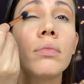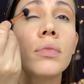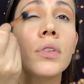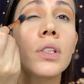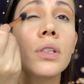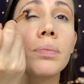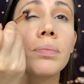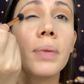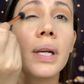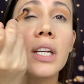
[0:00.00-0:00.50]

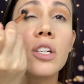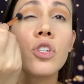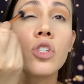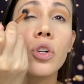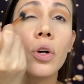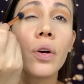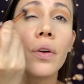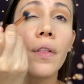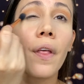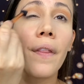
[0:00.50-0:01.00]
Just make
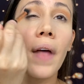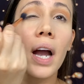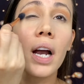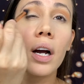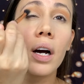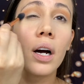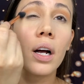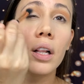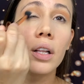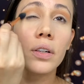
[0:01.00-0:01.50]
sure that
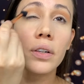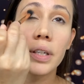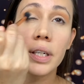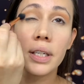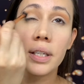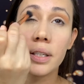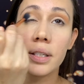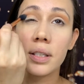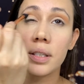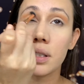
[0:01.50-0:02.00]
that color
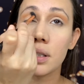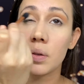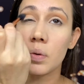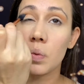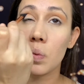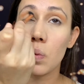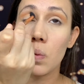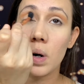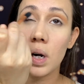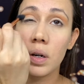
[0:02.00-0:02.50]
is
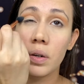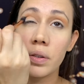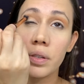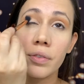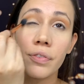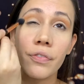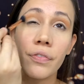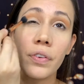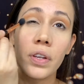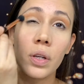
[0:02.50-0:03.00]
well
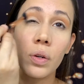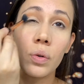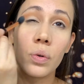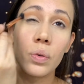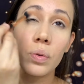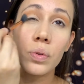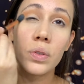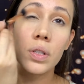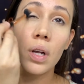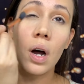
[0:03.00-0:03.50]

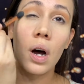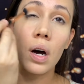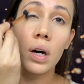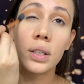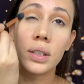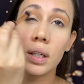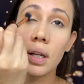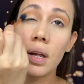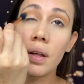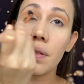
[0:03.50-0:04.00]
diffused
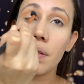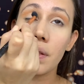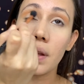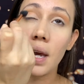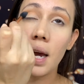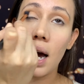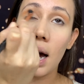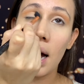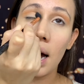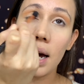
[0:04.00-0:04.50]
on
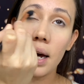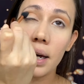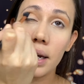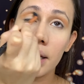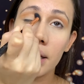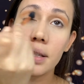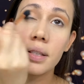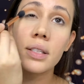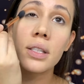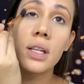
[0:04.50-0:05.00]
the eyes.